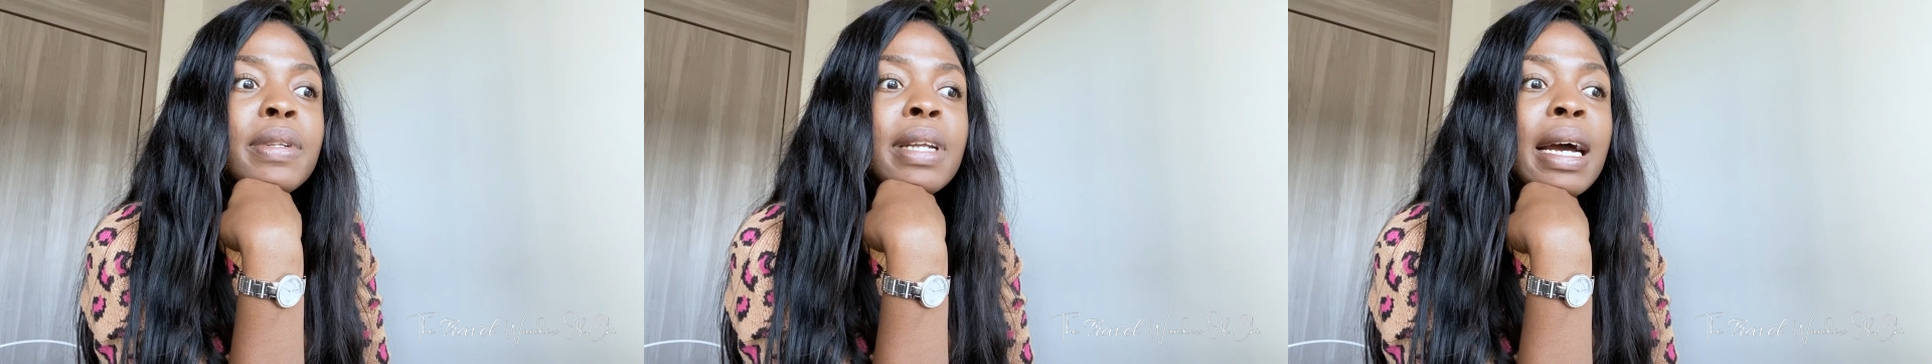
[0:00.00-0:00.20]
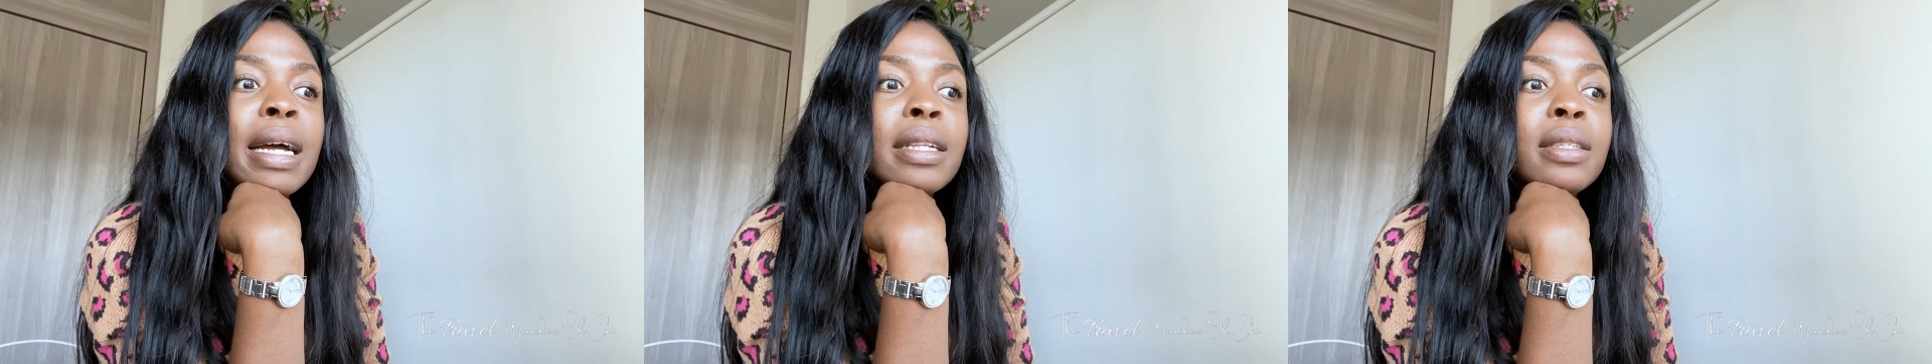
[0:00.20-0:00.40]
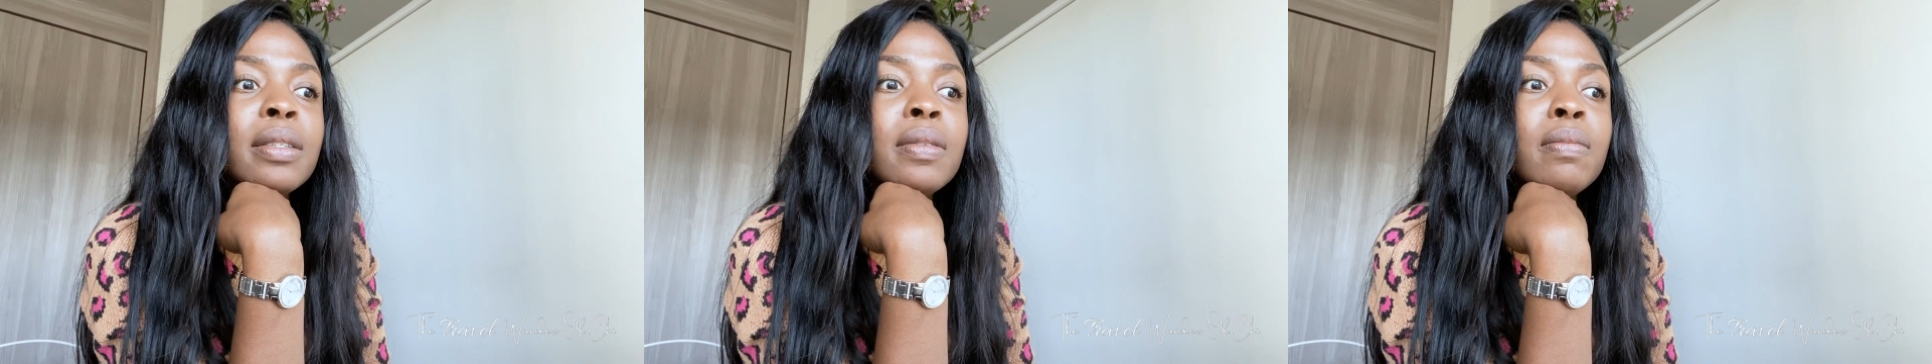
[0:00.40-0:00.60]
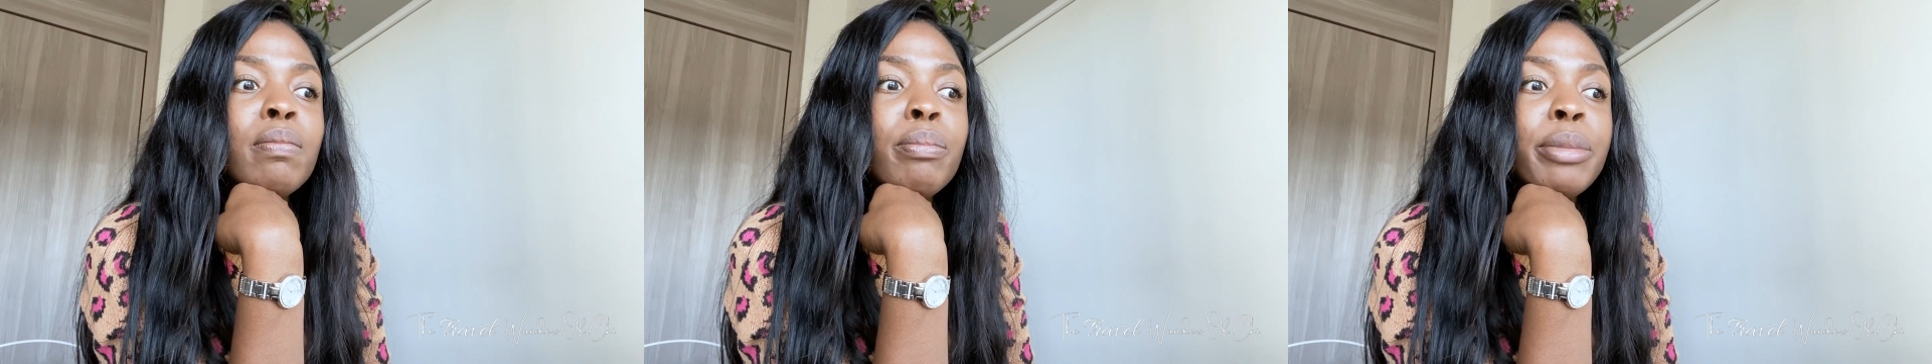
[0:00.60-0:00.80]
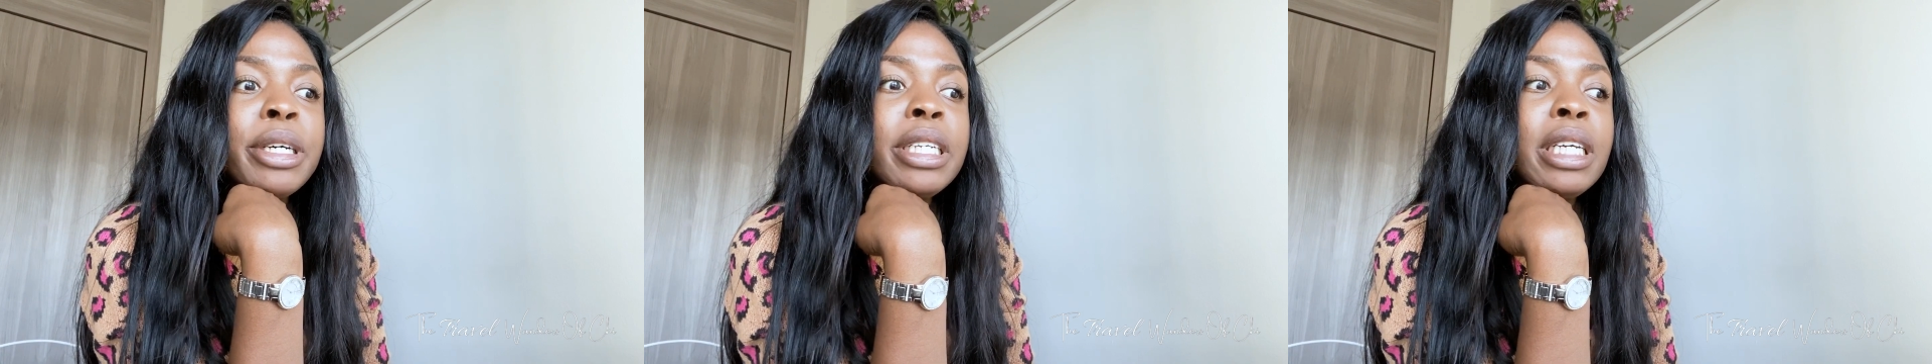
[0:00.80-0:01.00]
that
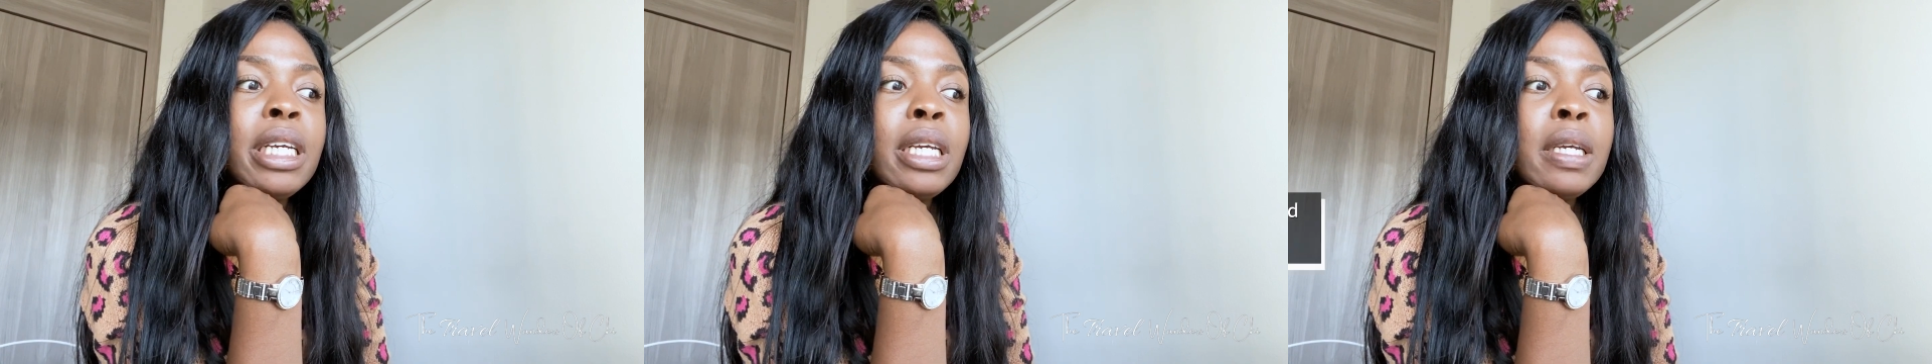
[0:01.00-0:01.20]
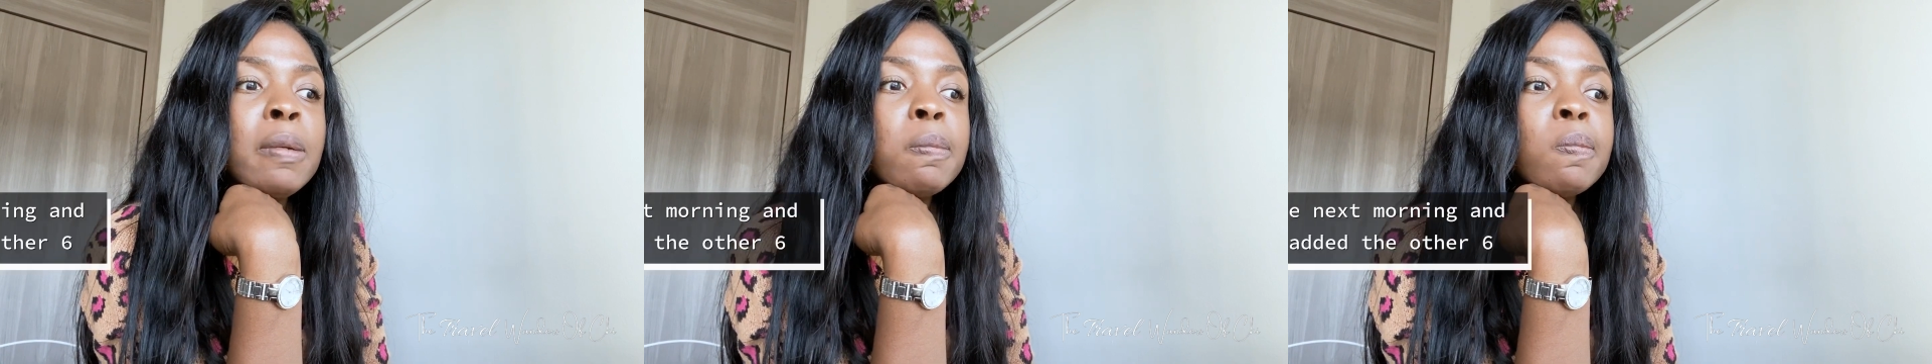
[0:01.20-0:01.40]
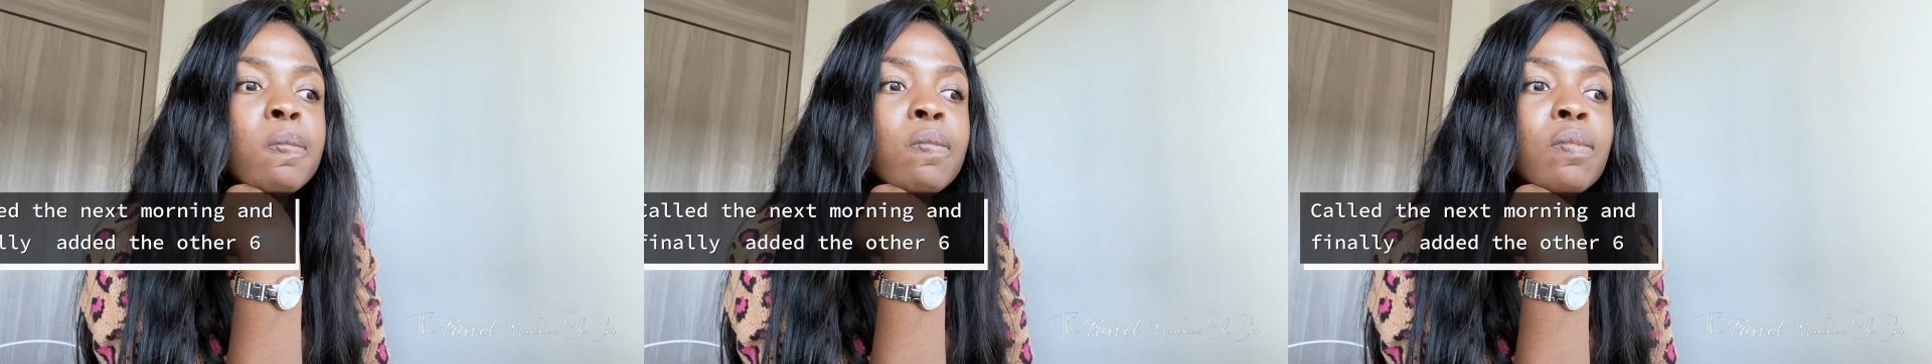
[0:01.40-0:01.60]
money.